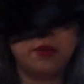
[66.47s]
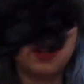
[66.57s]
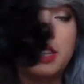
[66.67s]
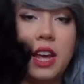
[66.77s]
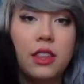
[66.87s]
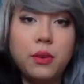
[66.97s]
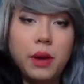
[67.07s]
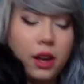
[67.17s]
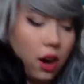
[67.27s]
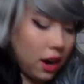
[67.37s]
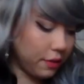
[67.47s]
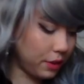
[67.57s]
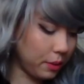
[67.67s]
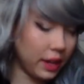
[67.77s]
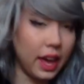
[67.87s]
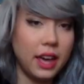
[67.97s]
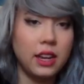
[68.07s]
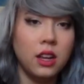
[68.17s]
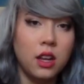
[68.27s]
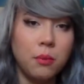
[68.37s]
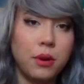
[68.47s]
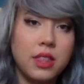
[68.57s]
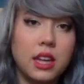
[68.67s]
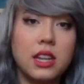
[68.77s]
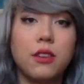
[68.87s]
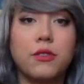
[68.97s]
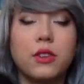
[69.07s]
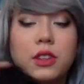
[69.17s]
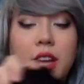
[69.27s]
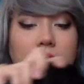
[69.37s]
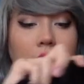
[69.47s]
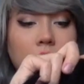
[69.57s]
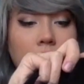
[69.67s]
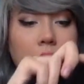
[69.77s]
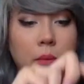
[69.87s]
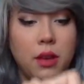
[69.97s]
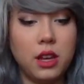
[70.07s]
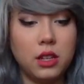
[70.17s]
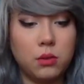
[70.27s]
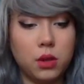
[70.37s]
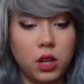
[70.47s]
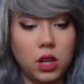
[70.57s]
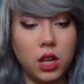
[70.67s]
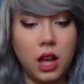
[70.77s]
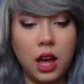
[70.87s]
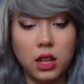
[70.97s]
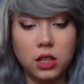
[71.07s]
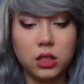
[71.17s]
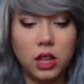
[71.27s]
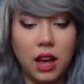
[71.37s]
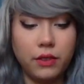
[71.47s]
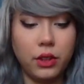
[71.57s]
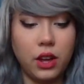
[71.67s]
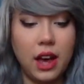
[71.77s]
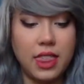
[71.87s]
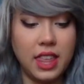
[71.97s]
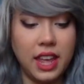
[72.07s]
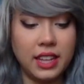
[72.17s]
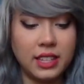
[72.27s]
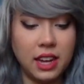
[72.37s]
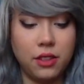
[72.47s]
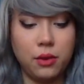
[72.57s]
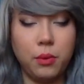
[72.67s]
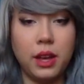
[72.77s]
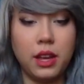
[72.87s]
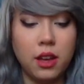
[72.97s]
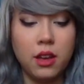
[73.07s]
I'm going to take the wig off the wig head, put that down for later, because we're going to have a look at the inside of the wig.